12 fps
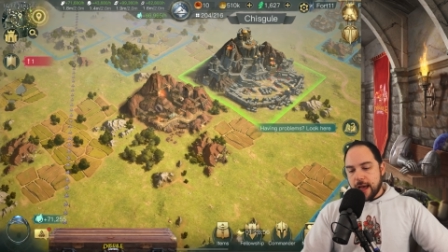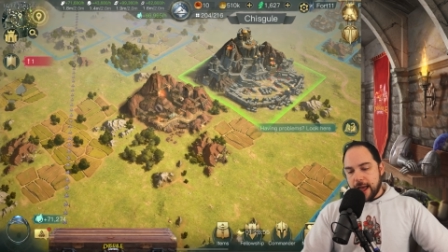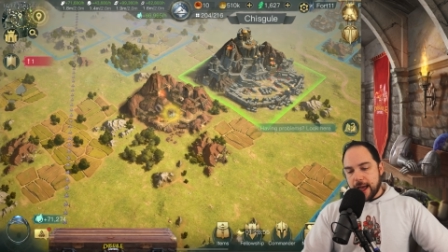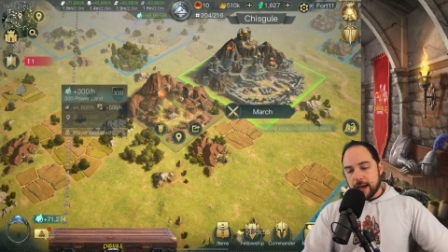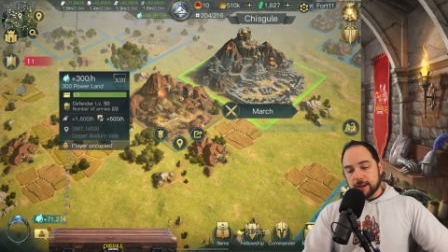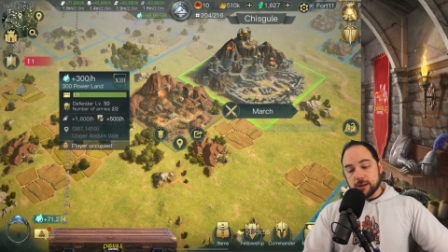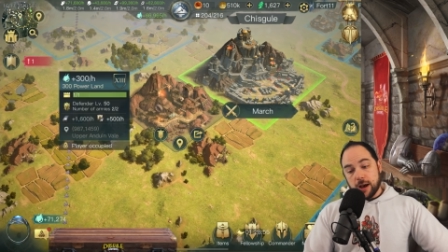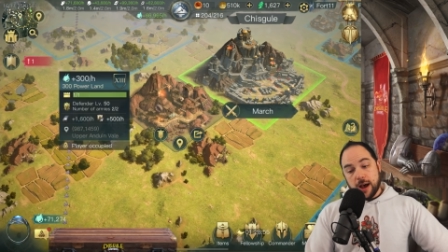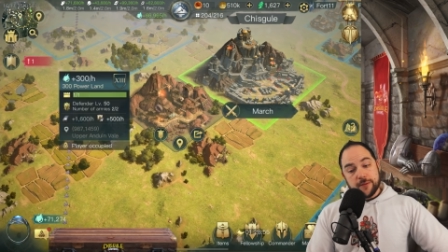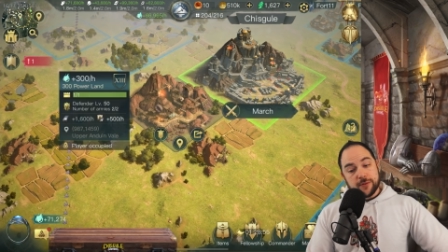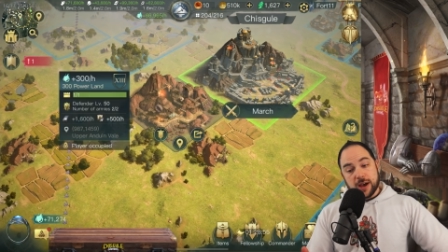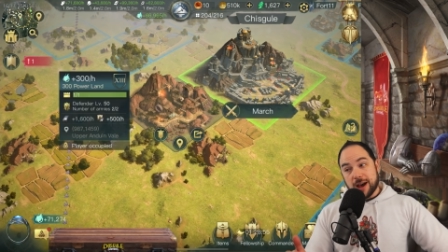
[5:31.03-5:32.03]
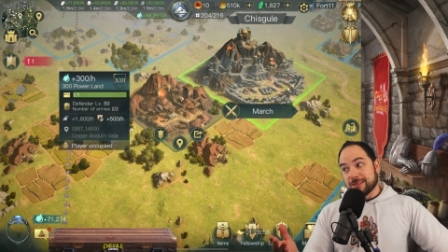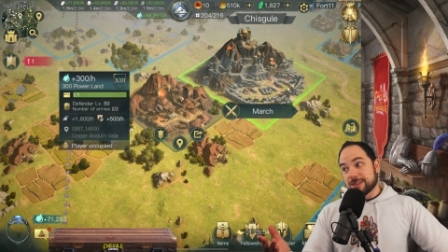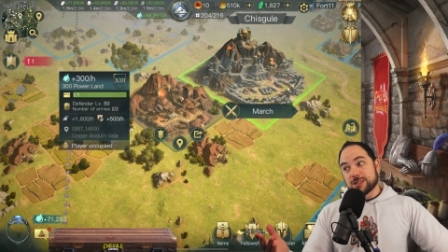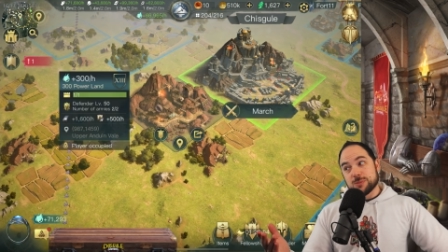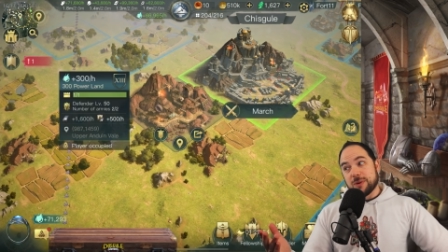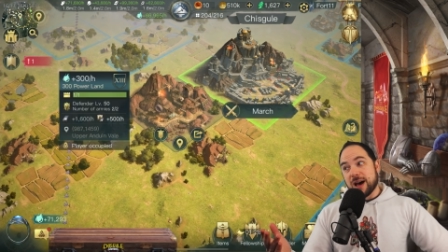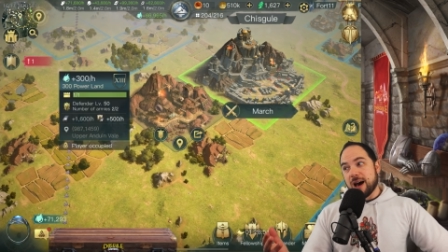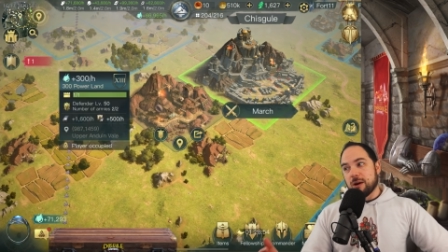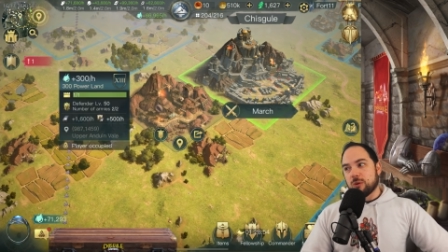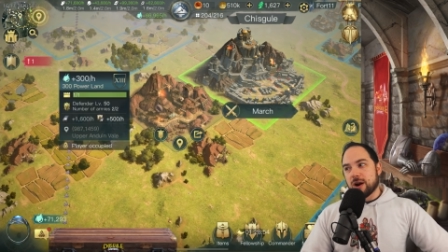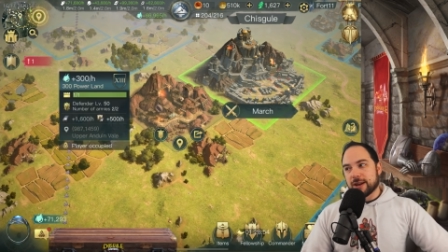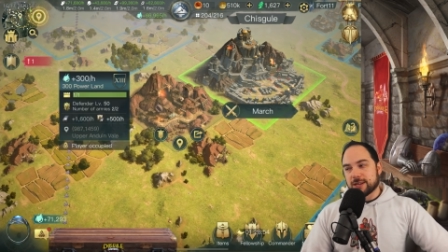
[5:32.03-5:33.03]
And I've got the spot
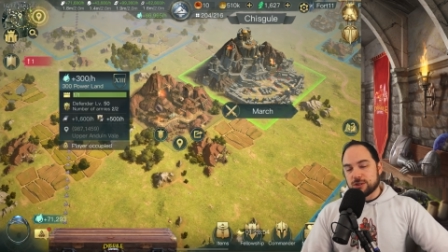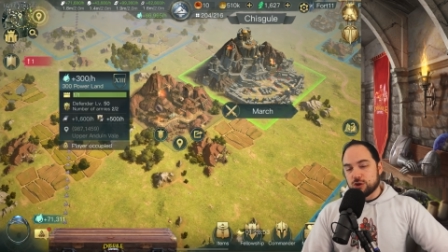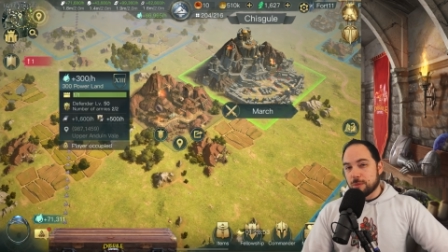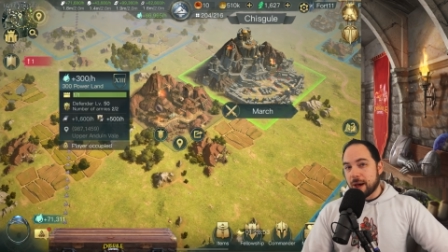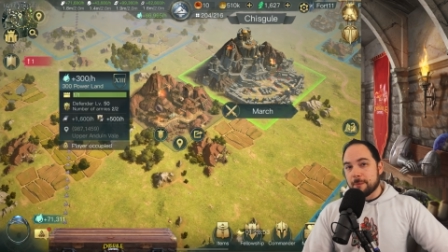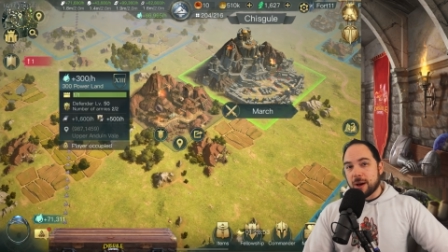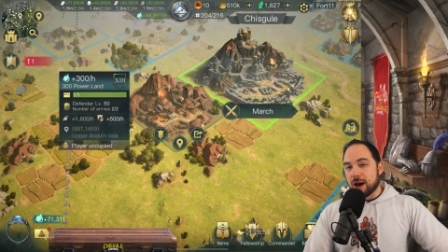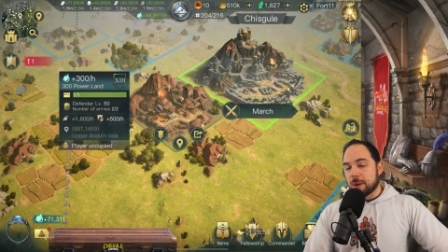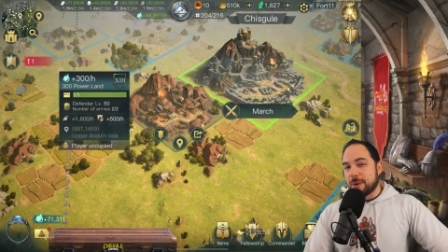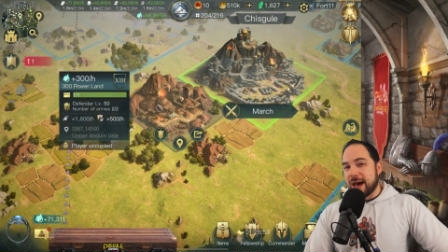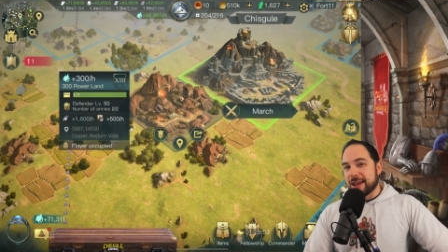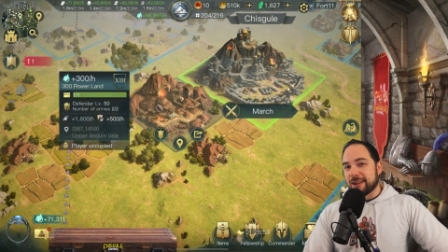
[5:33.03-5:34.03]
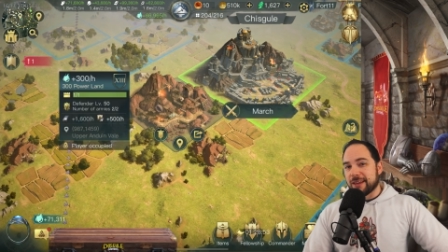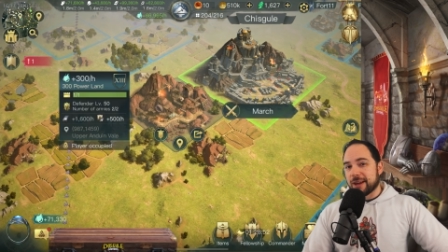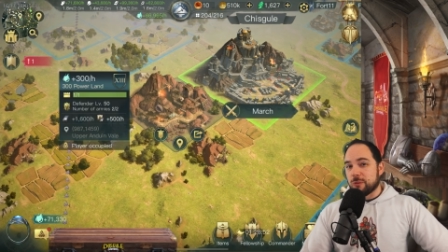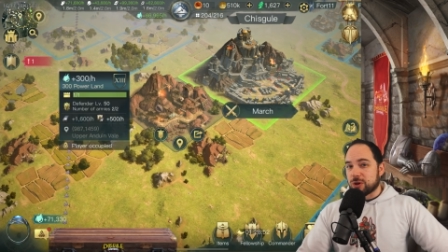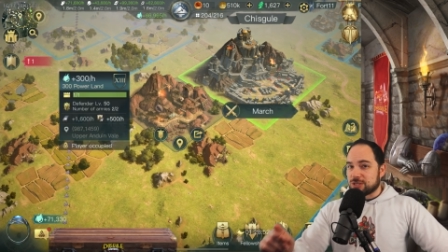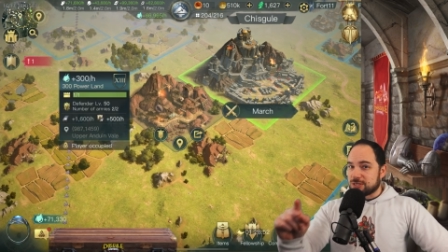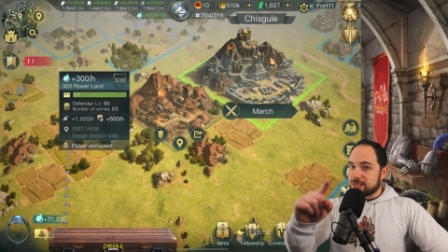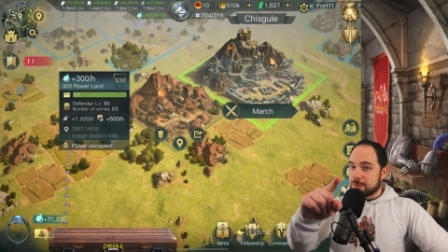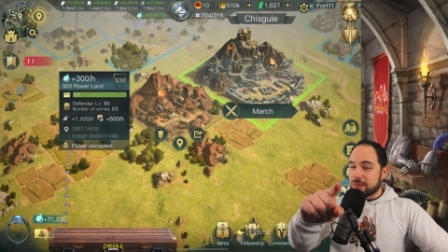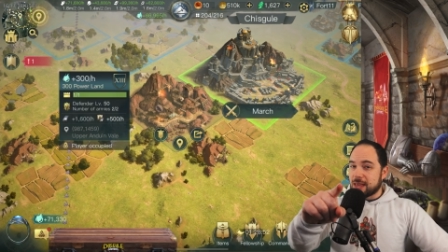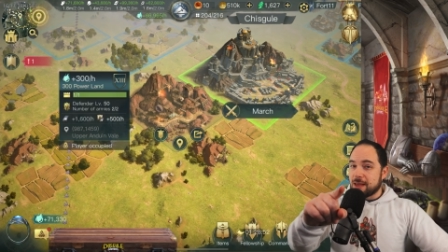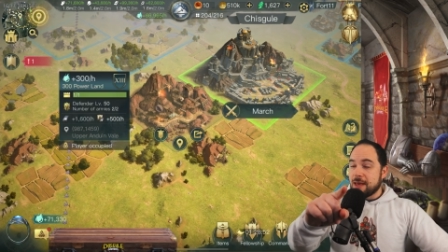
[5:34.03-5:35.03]
where I can do my mock battling, which is
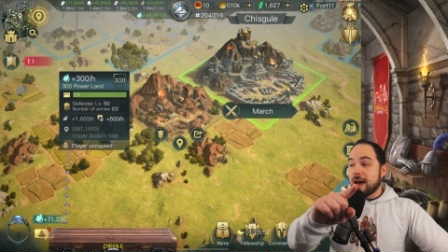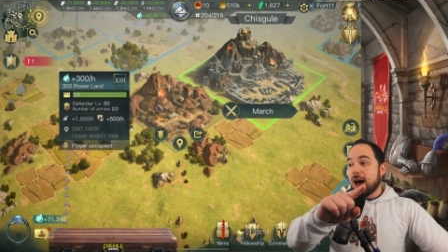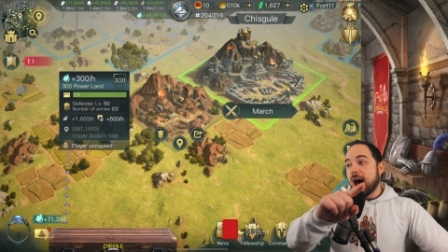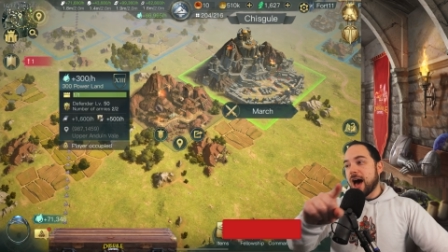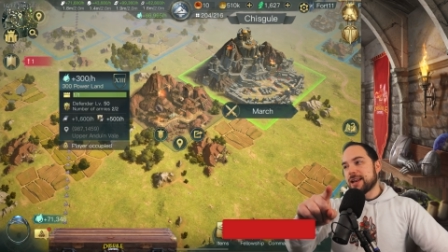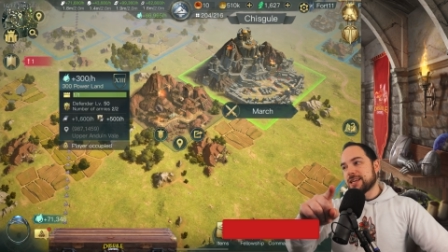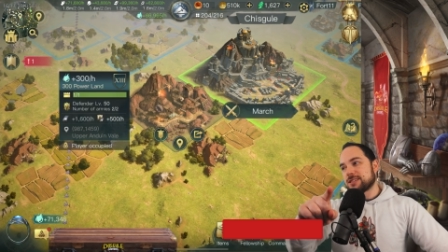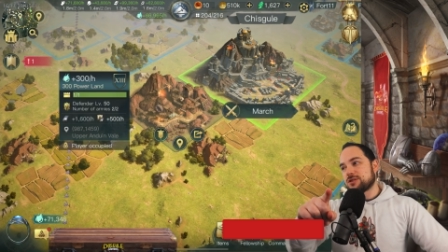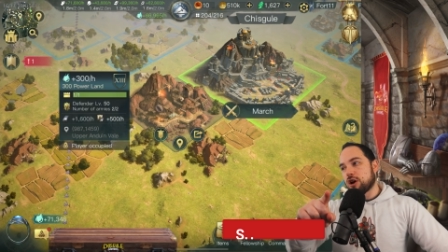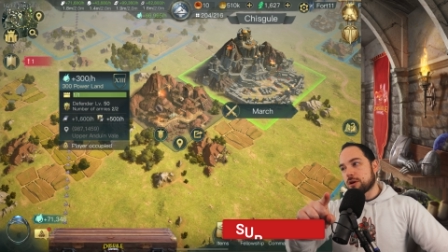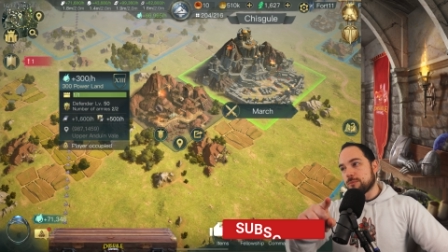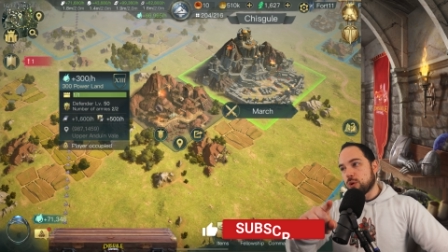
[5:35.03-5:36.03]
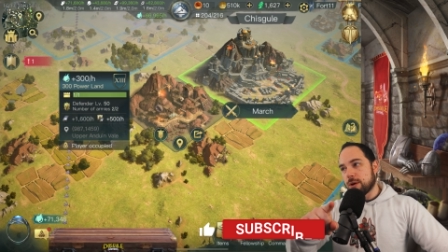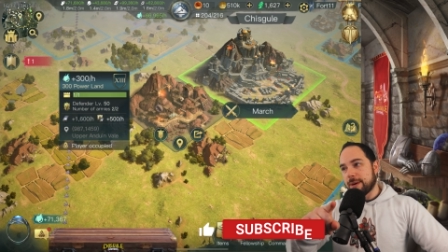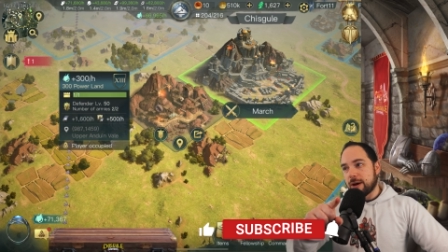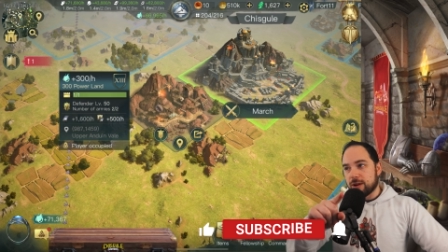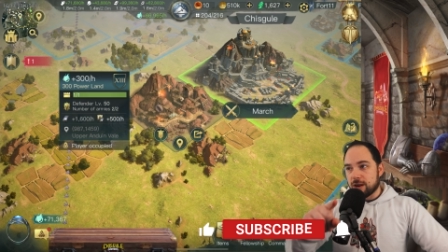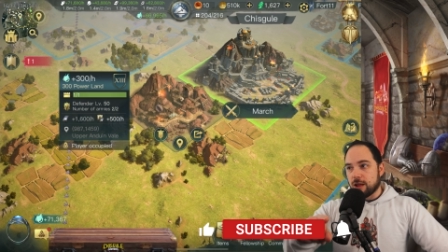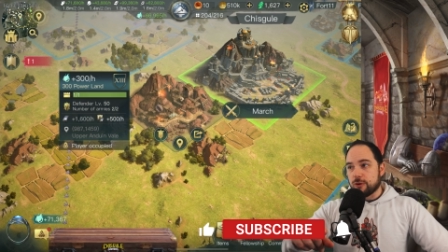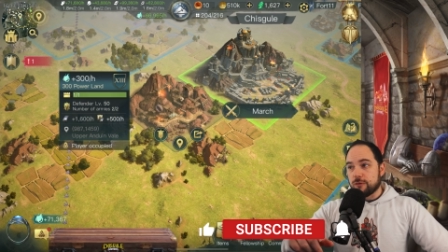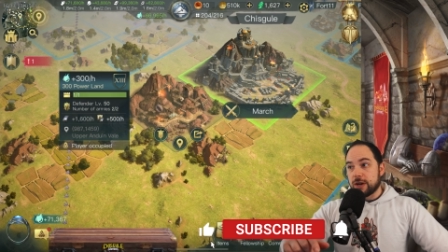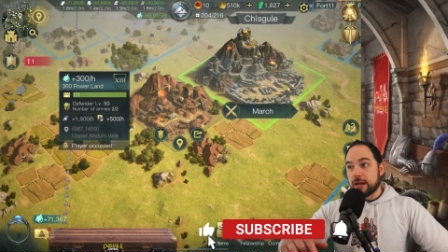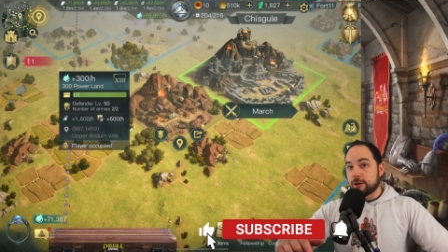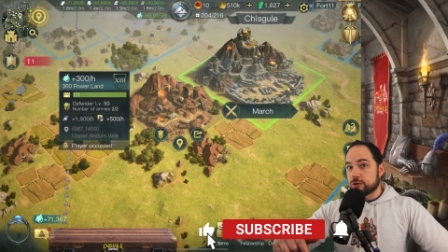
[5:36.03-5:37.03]
something I need to talk more about in other
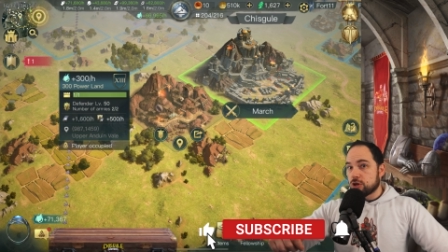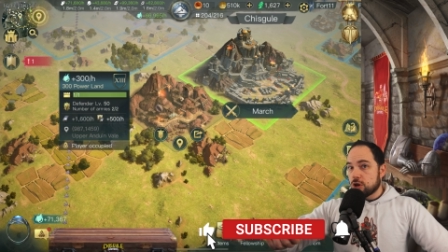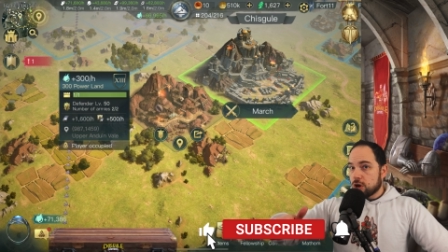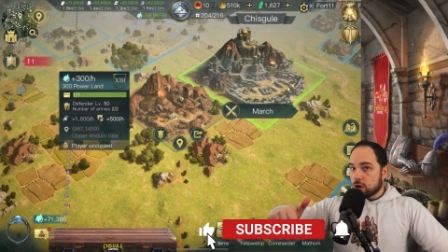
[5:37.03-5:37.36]
videos.